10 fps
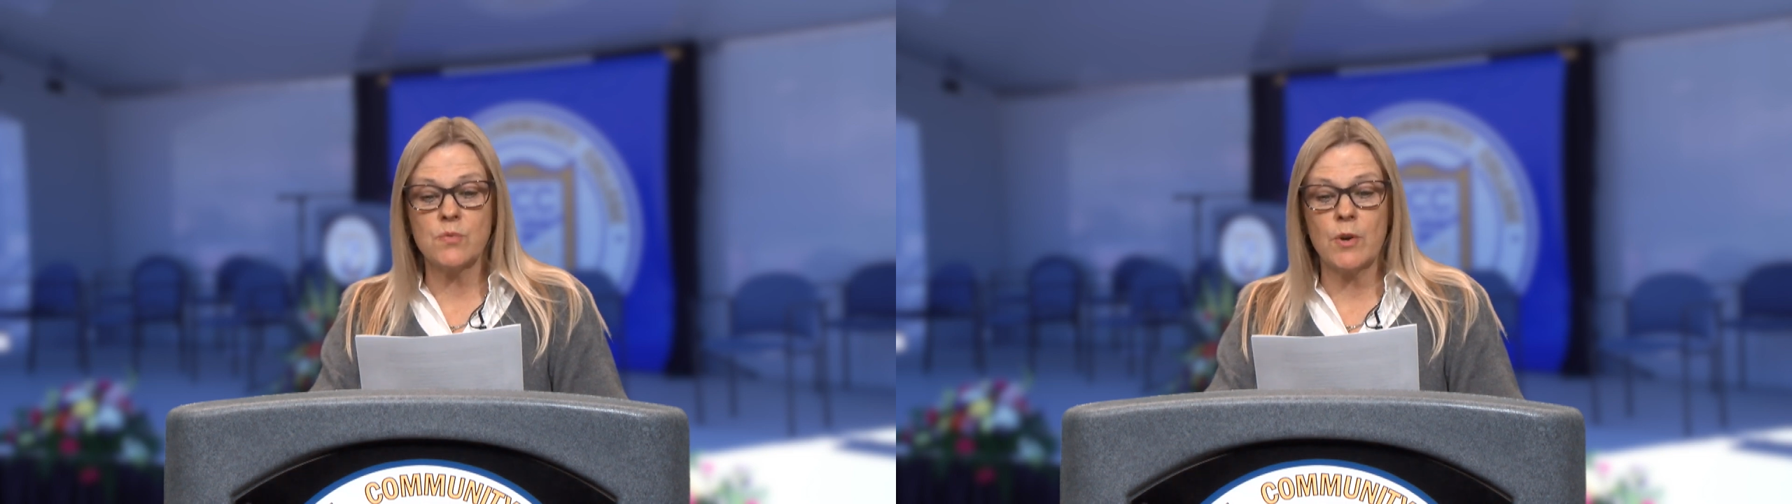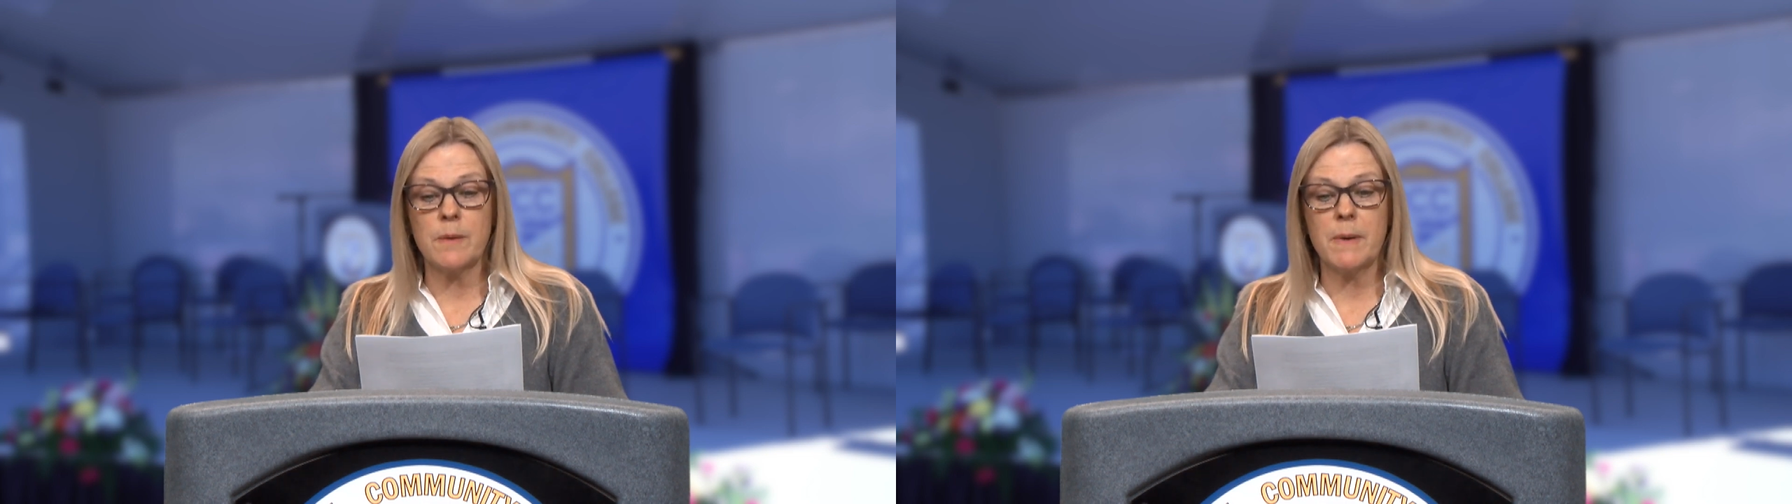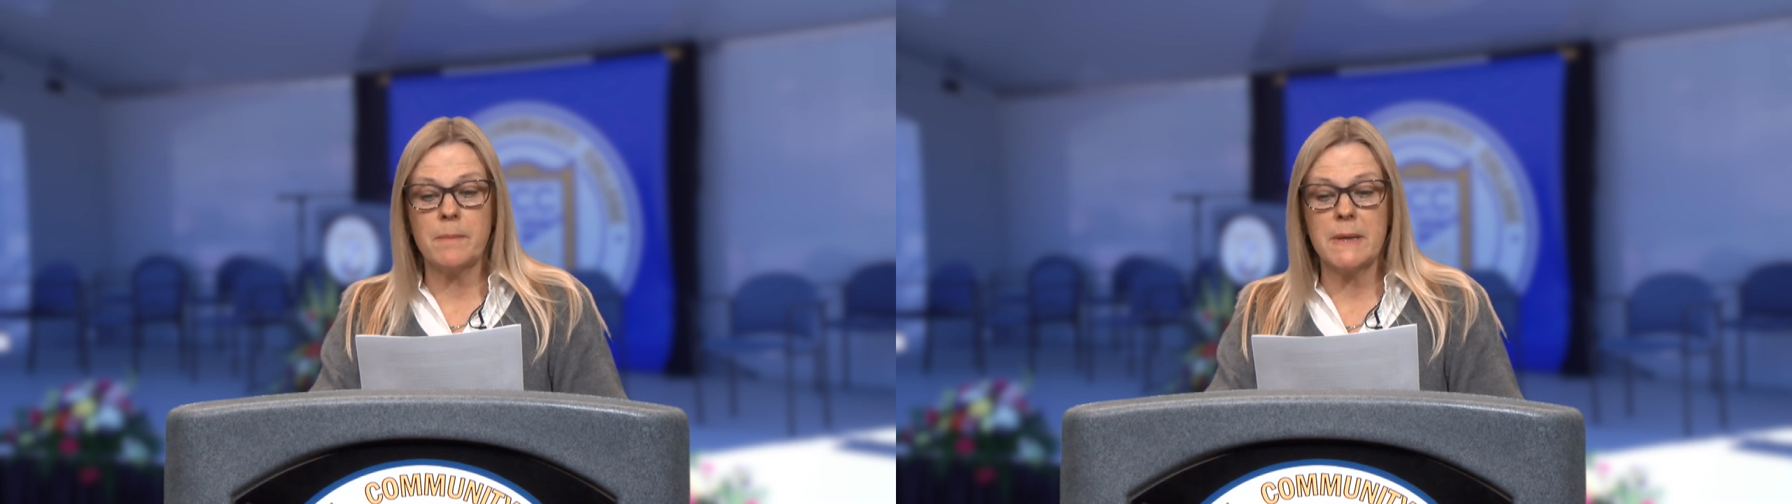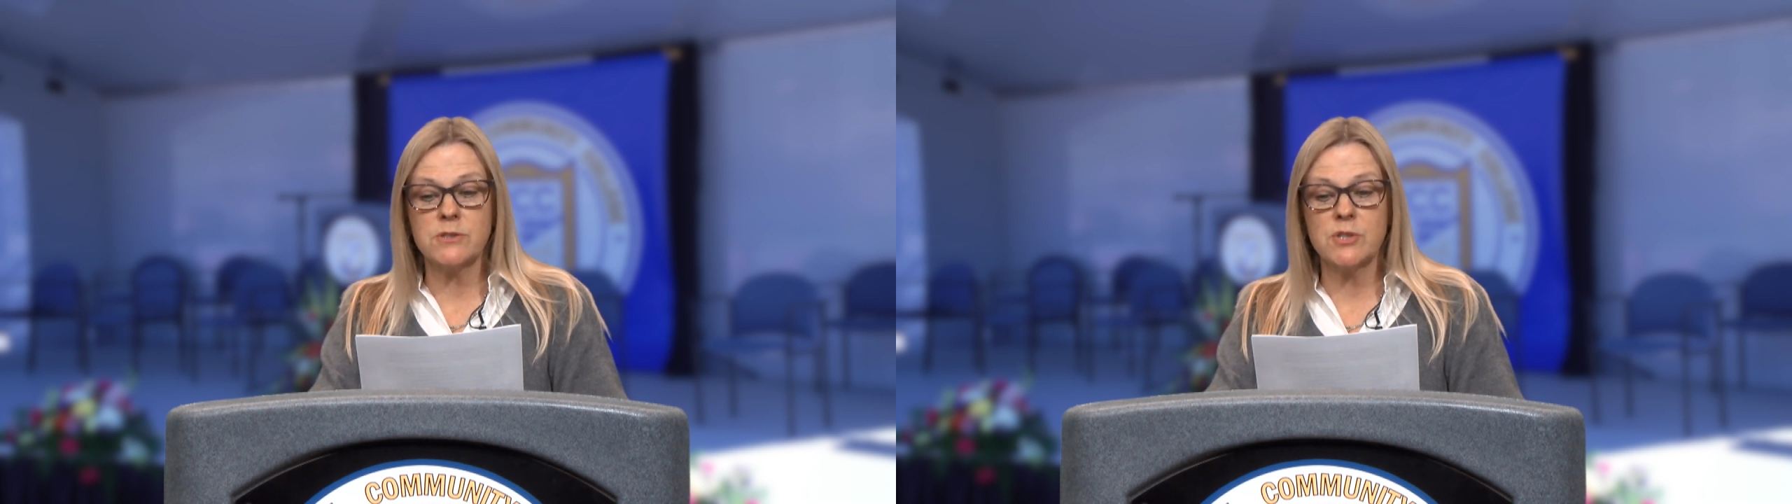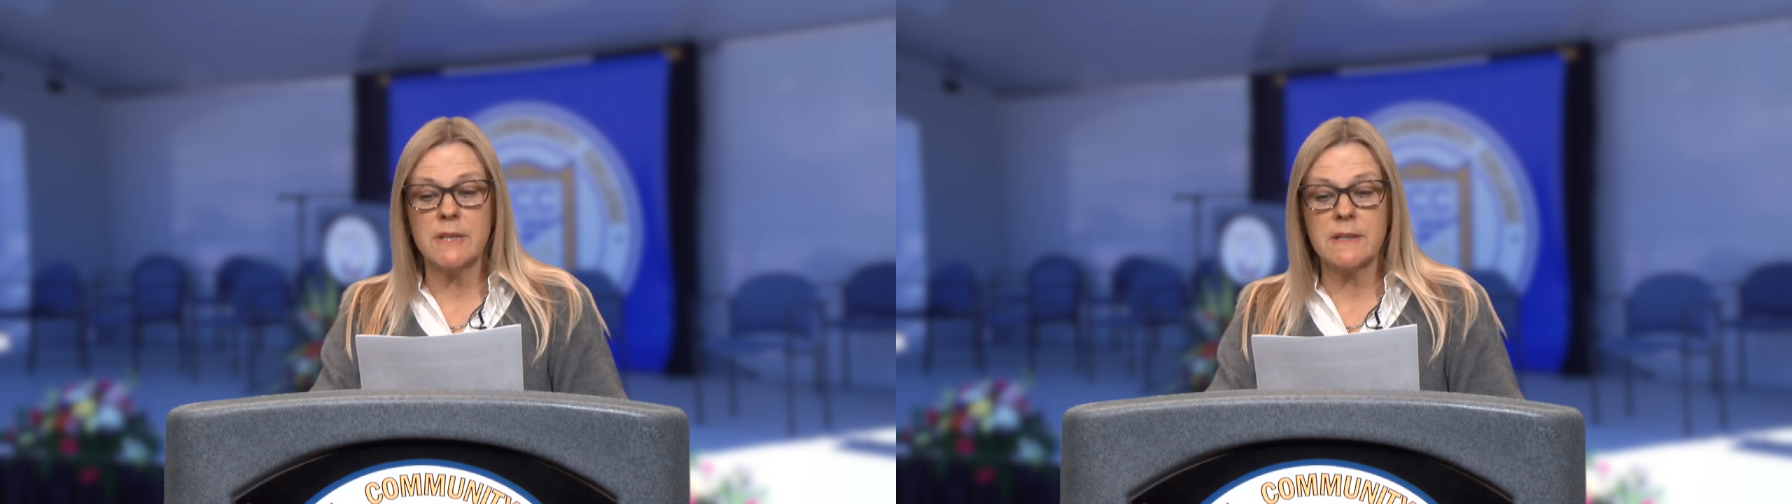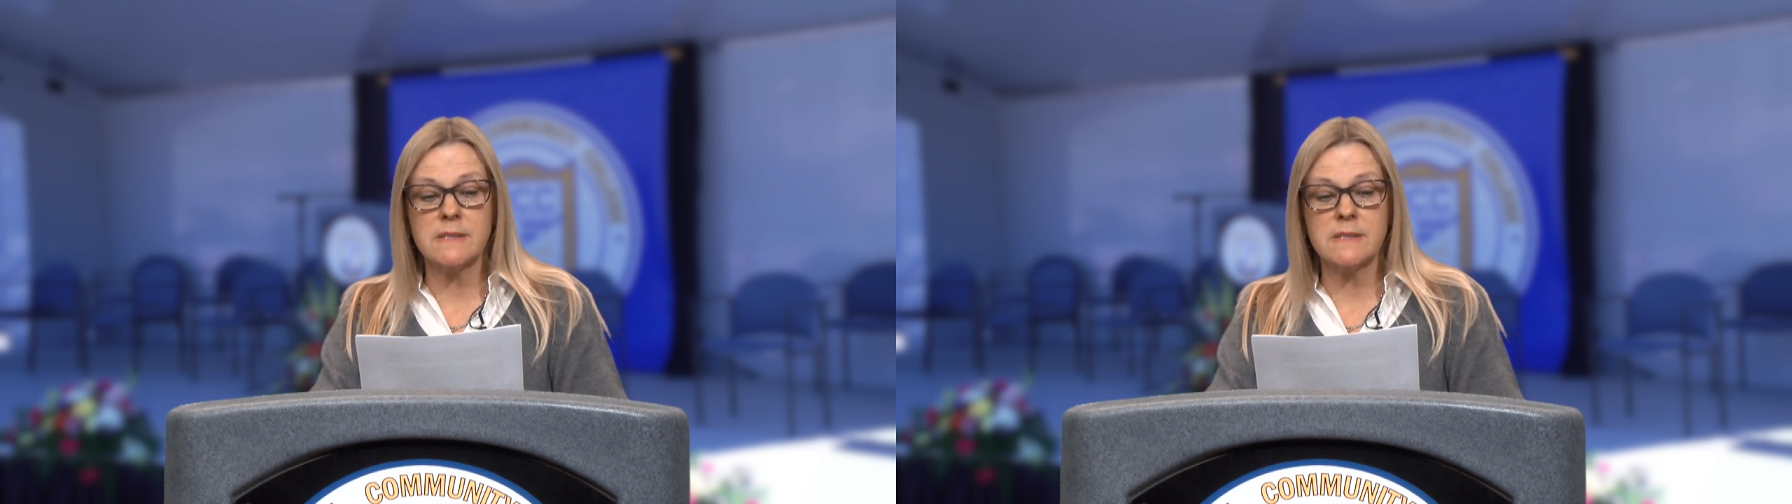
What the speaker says: Roy by mentioning